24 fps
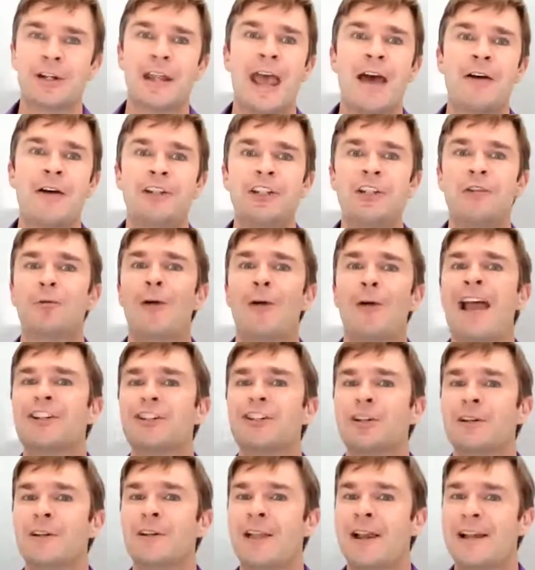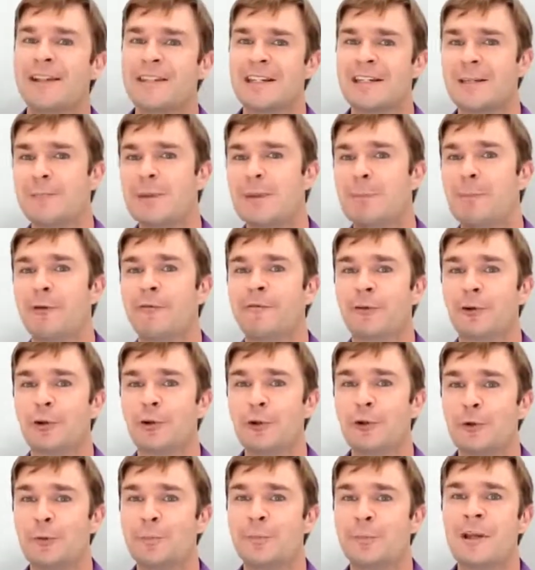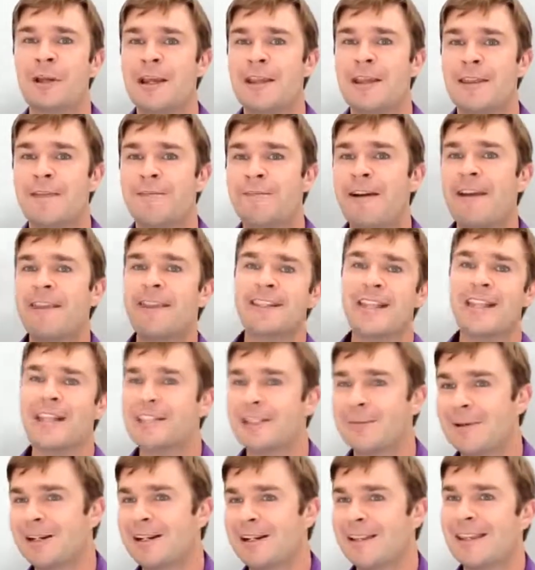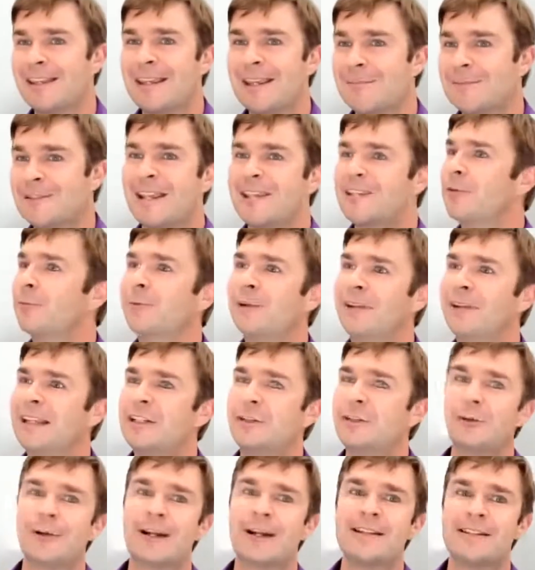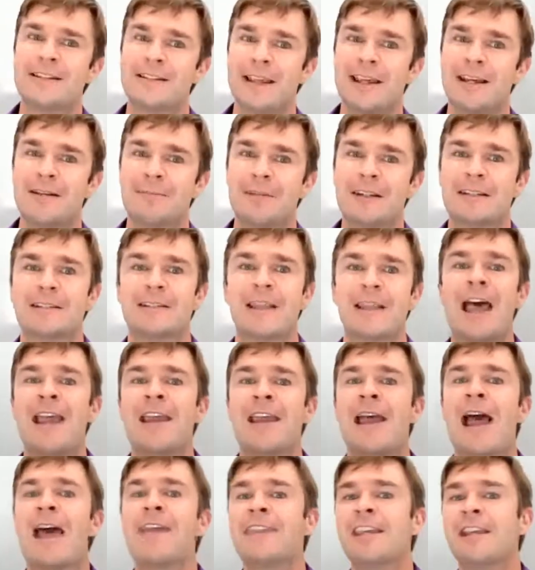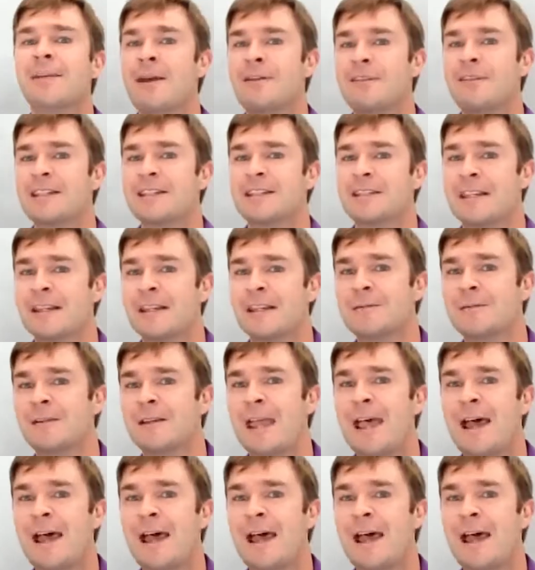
How do you rationalize it to people for whom the faith sentiment of the hymns doesn't really translate? Because I think about this in